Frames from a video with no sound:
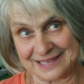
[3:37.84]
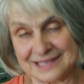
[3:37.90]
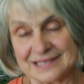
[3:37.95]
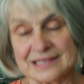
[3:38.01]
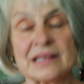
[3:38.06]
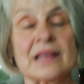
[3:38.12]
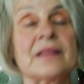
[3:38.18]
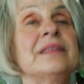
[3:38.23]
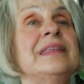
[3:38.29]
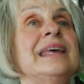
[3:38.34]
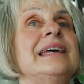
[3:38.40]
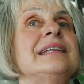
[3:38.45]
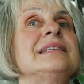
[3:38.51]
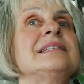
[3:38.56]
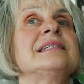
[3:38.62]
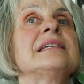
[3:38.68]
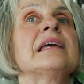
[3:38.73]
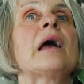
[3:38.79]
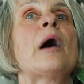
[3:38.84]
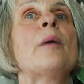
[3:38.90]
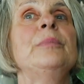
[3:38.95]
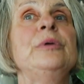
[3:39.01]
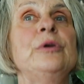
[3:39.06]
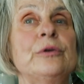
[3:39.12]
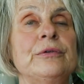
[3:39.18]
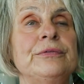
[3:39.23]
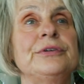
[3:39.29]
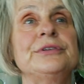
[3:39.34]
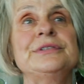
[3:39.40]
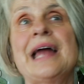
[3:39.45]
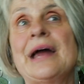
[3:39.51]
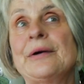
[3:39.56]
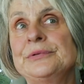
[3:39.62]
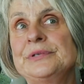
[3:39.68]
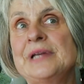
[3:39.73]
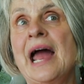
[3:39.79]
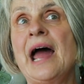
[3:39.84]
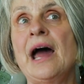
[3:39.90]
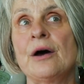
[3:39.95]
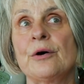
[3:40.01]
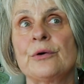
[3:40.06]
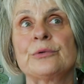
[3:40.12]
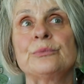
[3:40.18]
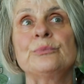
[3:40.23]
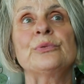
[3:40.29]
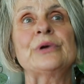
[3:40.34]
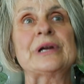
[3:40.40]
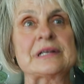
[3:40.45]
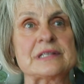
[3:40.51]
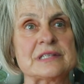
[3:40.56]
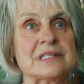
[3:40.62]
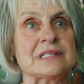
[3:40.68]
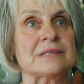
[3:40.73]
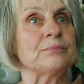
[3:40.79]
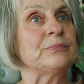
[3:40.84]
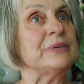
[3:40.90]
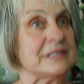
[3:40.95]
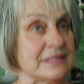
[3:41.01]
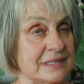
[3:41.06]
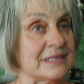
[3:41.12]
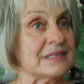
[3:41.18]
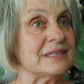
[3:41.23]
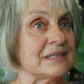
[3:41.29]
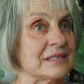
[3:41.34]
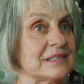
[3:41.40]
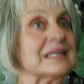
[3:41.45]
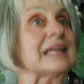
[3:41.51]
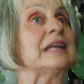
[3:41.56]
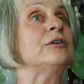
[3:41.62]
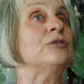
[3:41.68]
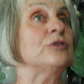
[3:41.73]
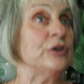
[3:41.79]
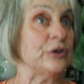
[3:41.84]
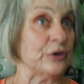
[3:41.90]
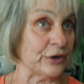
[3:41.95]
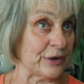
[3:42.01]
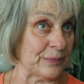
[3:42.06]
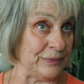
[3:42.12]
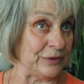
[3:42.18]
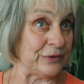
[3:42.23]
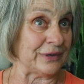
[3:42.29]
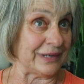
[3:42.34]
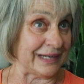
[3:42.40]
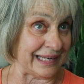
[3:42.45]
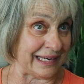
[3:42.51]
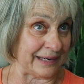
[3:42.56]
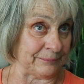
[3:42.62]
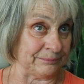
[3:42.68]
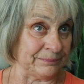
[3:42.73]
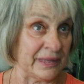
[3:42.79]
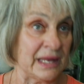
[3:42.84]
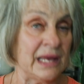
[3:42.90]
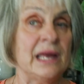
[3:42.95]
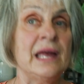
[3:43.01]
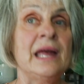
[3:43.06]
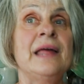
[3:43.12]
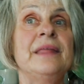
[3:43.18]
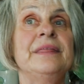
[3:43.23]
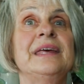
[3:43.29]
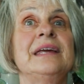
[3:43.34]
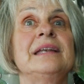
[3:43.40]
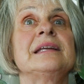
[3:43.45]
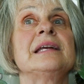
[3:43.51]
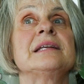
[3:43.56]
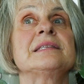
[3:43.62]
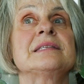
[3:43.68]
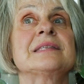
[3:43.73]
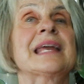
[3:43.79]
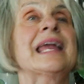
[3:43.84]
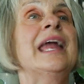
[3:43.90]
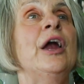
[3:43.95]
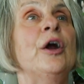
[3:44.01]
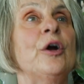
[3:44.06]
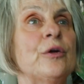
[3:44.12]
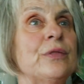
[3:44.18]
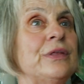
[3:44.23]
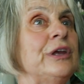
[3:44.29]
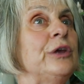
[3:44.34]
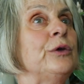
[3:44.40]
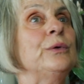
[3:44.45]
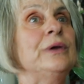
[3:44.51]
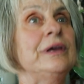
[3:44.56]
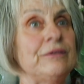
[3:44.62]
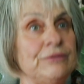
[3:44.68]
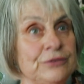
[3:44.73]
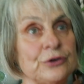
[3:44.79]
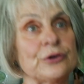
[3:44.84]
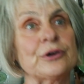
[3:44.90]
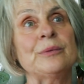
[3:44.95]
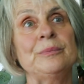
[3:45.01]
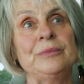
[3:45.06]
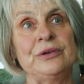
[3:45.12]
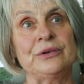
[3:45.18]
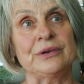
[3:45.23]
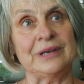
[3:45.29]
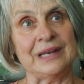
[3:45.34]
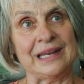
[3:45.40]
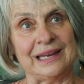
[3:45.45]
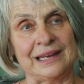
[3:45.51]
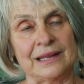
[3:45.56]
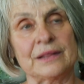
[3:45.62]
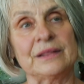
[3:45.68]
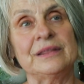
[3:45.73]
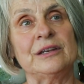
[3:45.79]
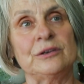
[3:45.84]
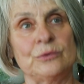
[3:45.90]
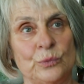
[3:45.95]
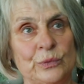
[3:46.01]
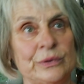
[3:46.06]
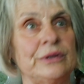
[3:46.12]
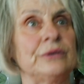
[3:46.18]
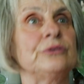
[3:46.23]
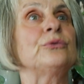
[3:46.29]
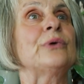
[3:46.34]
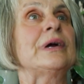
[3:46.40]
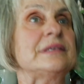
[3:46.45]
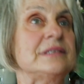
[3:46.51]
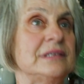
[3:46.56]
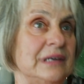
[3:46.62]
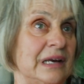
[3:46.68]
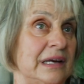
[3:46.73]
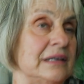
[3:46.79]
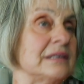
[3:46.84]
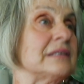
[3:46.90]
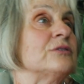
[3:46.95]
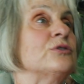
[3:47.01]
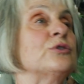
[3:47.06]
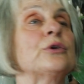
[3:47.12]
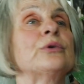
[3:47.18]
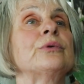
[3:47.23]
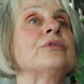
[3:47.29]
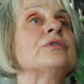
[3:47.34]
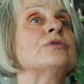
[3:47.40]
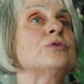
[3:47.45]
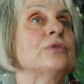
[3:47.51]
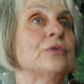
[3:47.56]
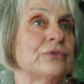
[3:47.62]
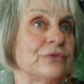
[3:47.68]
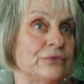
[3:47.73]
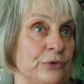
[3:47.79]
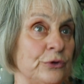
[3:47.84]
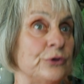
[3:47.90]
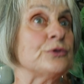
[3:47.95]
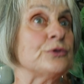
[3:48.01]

is, that a beautiful downtown brings businesses into your community. That it's the care that you give your community that will resonate into full